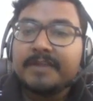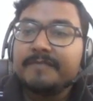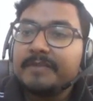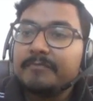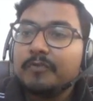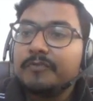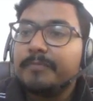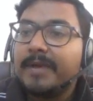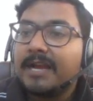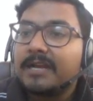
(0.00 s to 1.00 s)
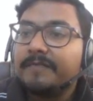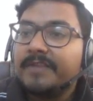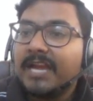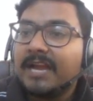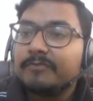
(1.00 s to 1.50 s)
we moved back, we
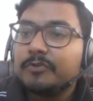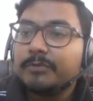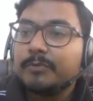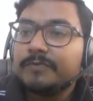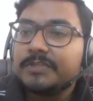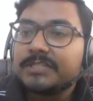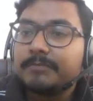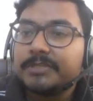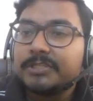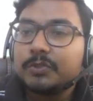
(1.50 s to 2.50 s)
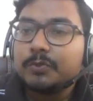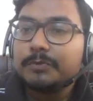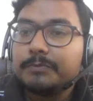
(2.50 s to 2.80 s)
have to remove this number 2.